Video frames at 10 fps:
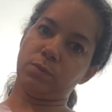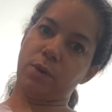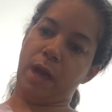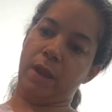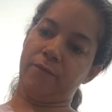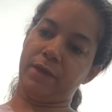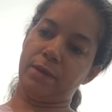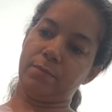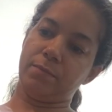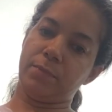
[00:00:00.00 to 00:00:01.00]
out of it,
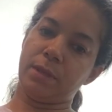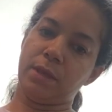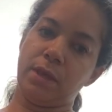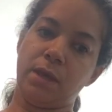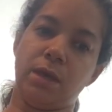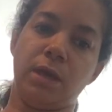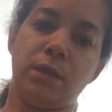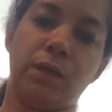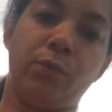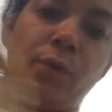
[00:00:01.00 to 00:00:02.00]
and
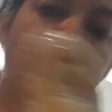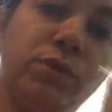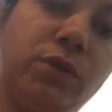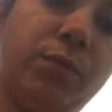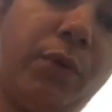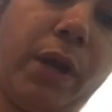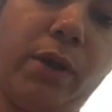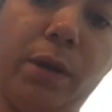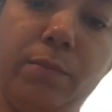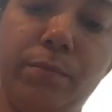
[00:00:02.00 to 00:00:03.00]
then we go to the breadcrumb.